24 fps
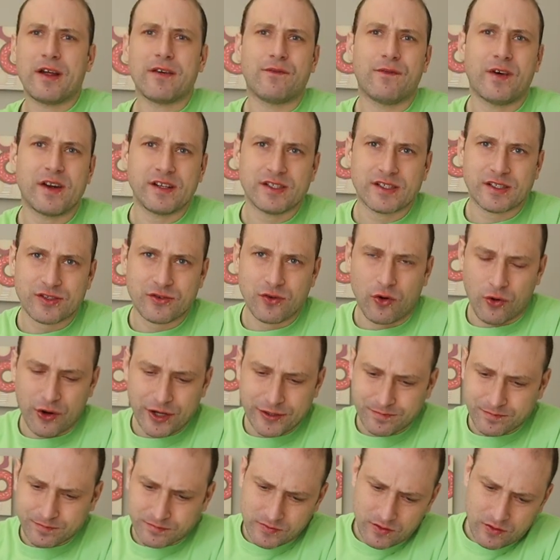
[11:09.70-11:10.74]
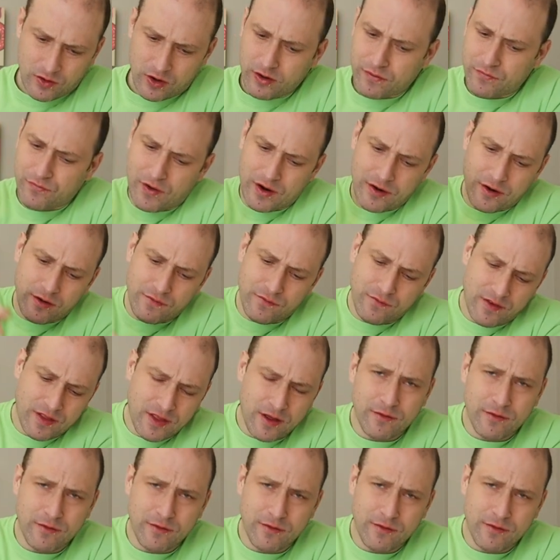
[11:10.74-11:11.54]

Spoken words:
had a funny story. Not funny.